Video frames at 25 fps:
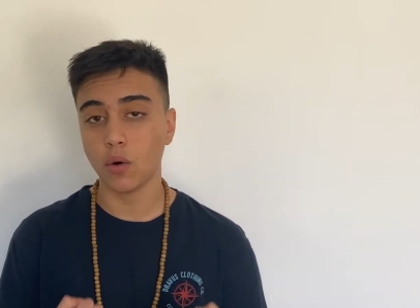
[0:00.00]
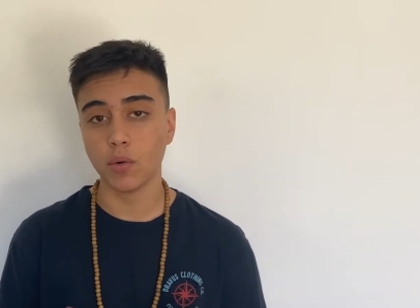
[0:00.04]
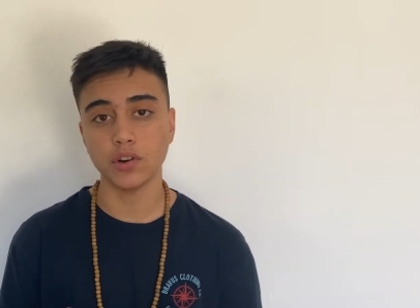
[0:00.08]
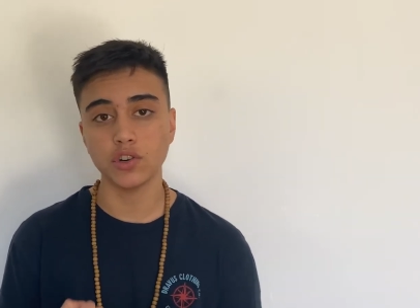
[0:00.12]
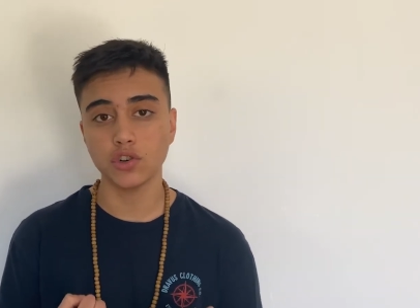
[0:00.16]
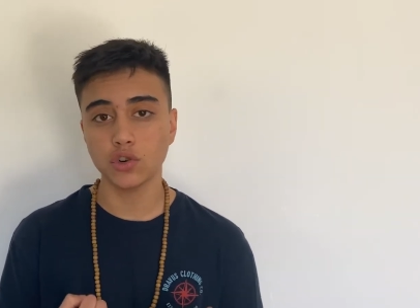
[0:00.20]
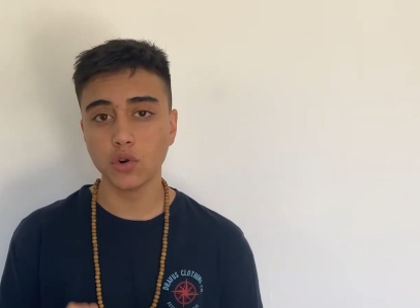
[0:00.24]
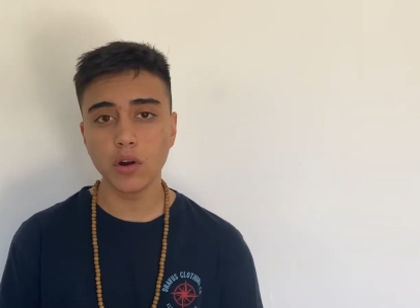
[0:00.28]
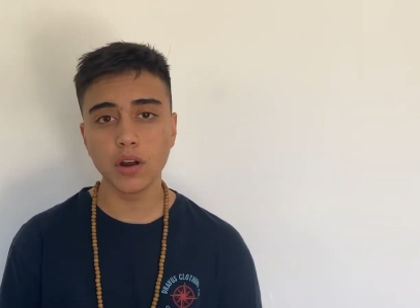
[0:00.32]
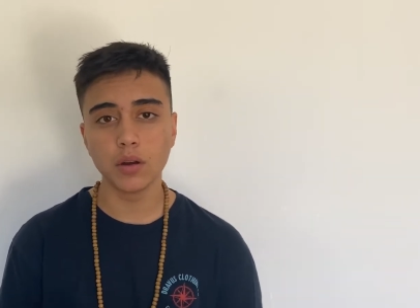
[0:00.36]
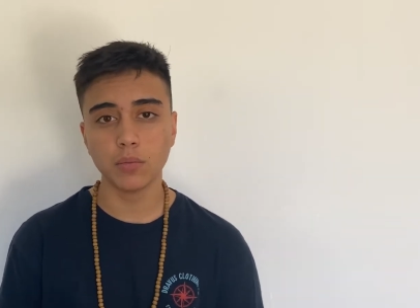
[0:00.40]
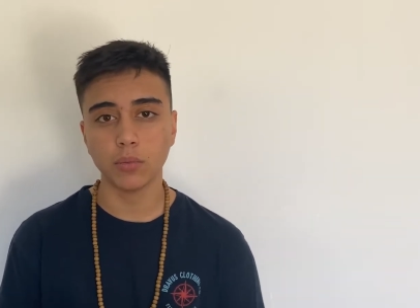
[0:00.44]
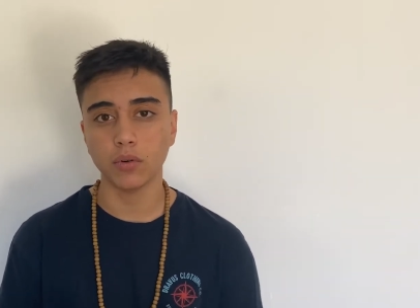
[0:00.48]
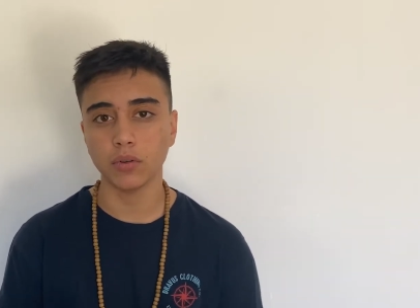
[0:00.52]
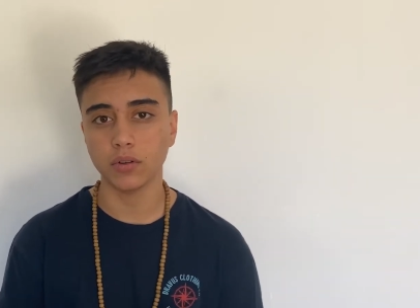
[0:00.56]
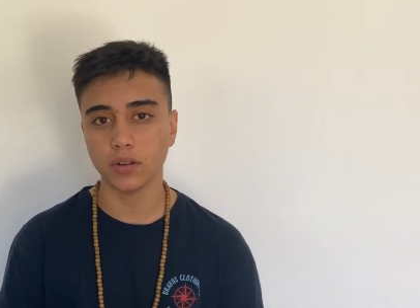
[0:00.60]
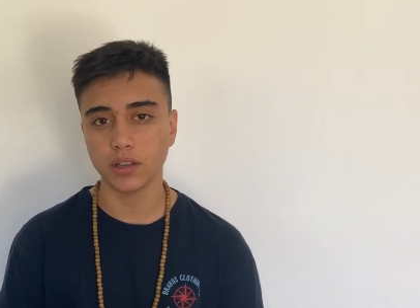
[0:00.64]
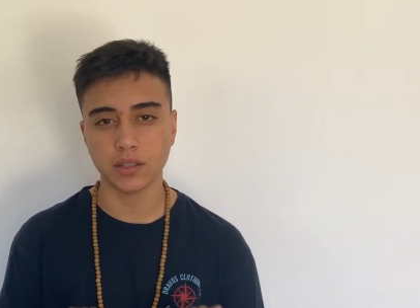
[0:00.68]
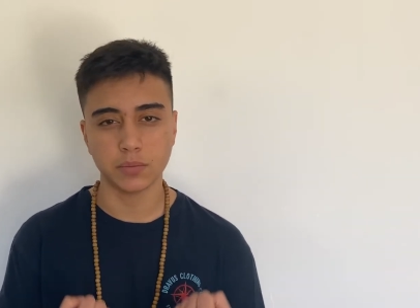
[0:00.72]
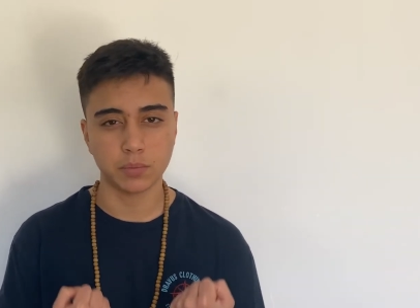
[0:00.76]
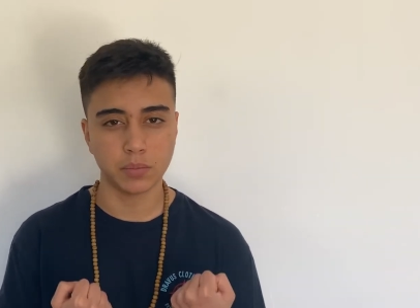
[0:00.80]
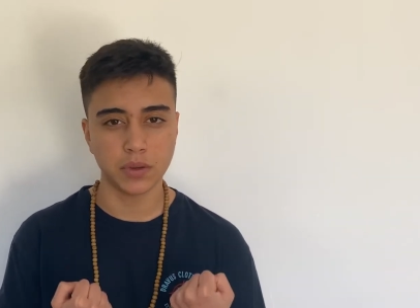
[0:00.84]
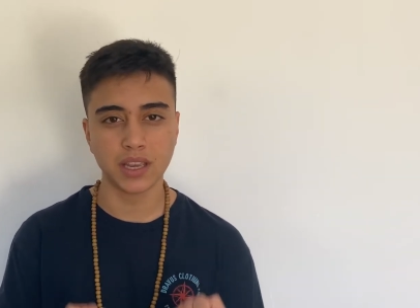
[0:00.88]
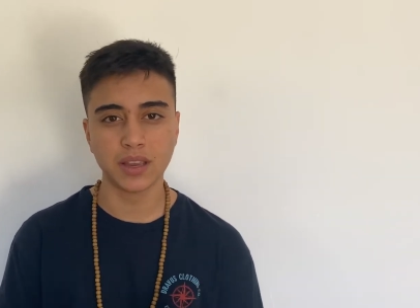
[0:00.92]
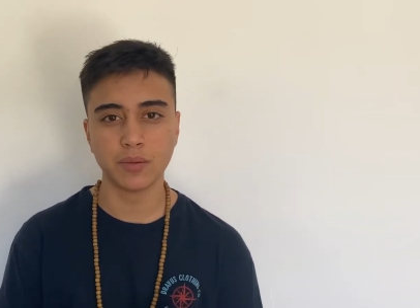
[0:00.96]
enjoyable, is
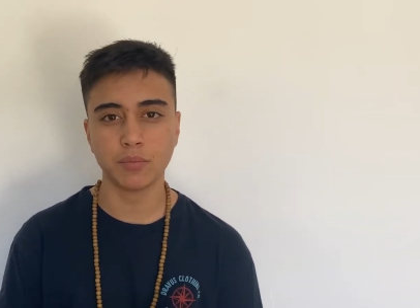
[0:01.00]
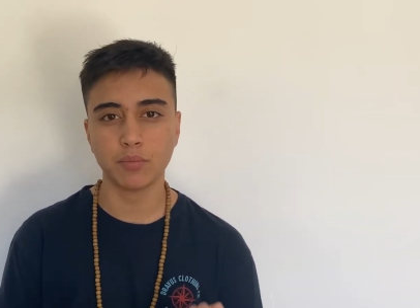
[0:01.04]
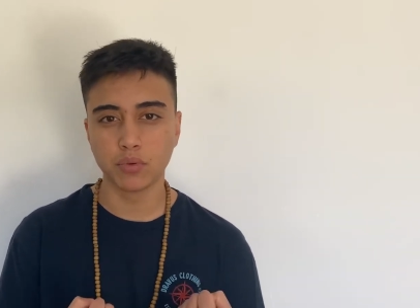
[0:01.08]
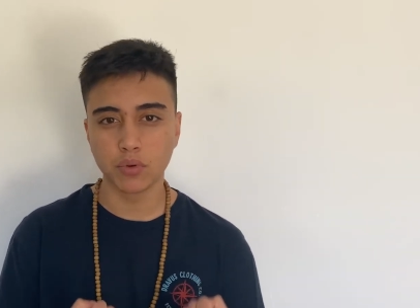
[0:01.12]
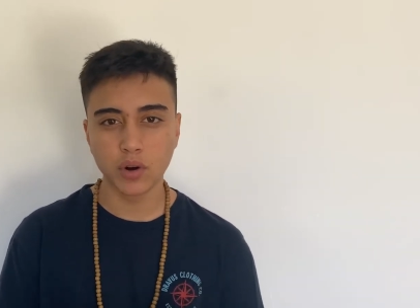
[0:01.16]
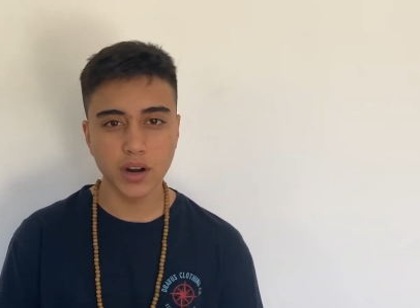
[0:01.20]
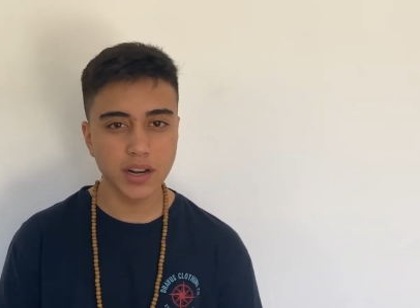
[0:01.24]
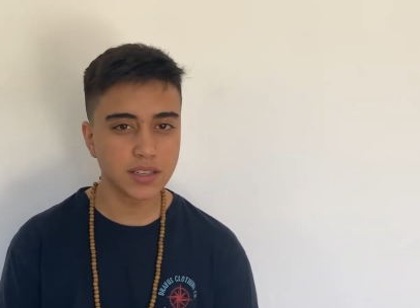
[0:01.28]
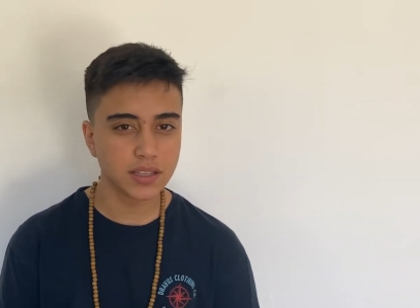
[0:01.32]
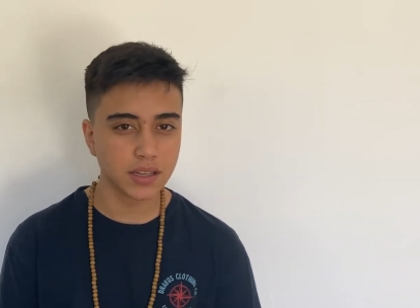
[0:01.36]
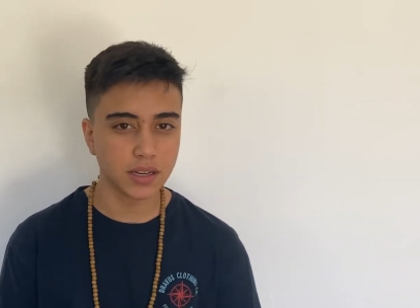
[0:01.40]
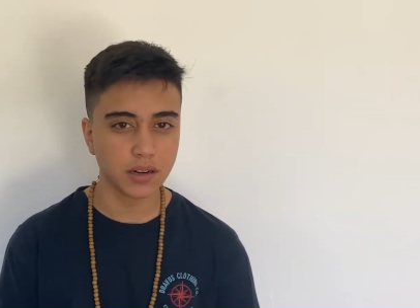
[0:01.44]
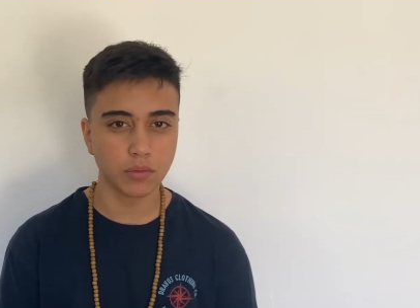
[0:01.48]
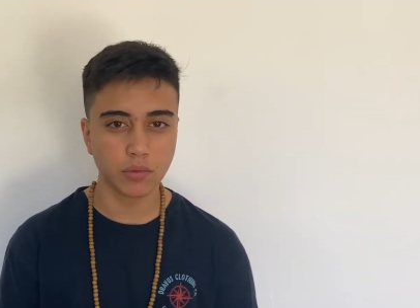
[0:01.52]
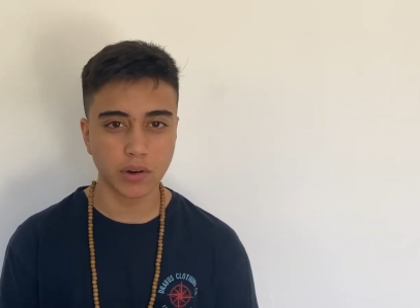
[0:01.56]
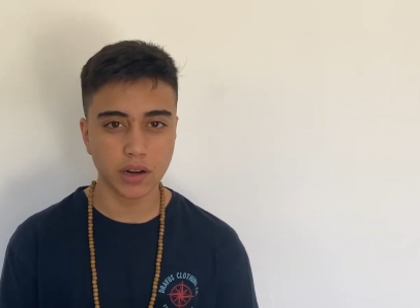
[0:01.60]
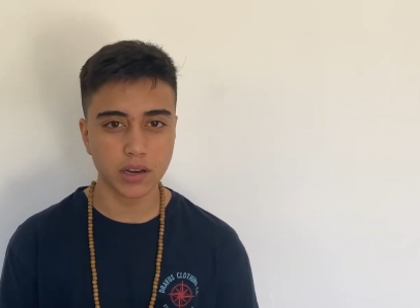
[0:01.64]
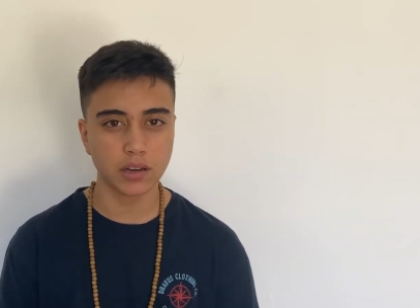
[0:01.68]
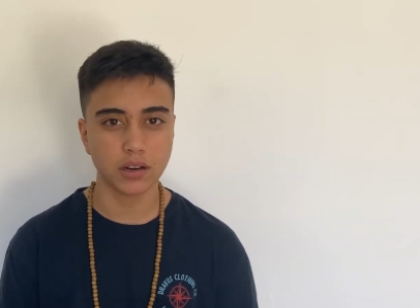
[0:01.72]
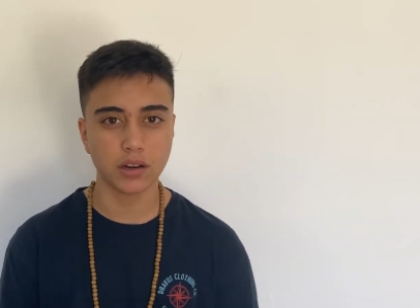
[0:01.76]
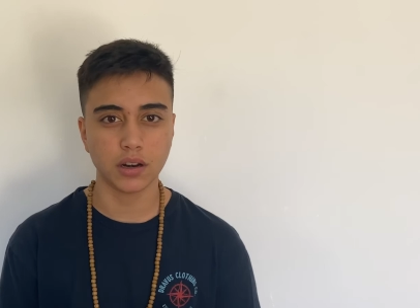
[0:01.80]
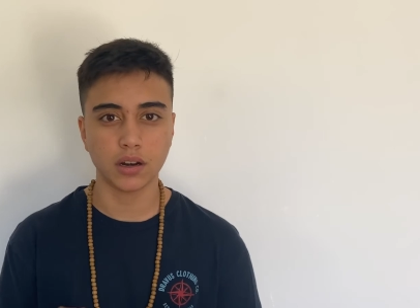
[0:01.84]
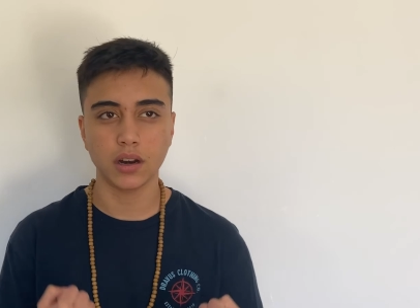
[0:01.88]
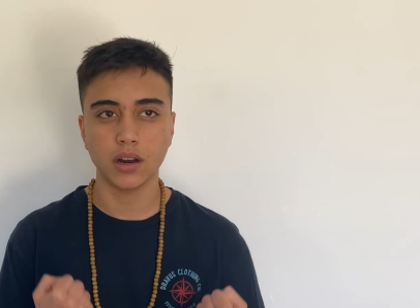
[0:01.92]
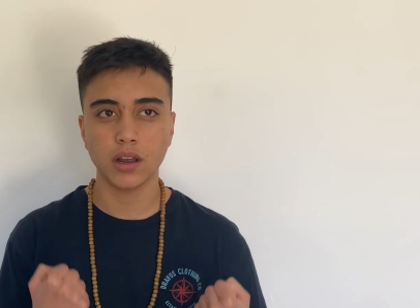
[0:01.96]
being present when
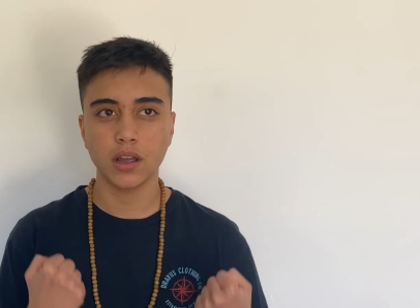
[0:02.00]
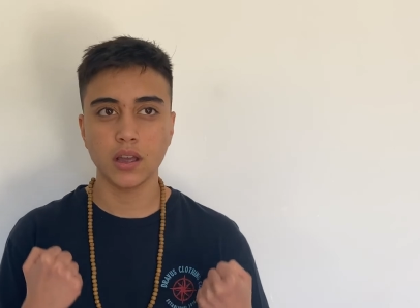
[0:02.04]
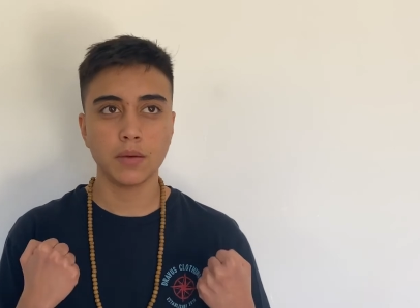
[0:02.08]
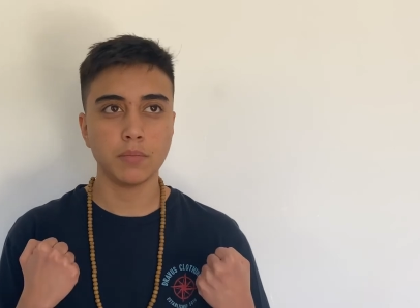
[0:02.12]
you're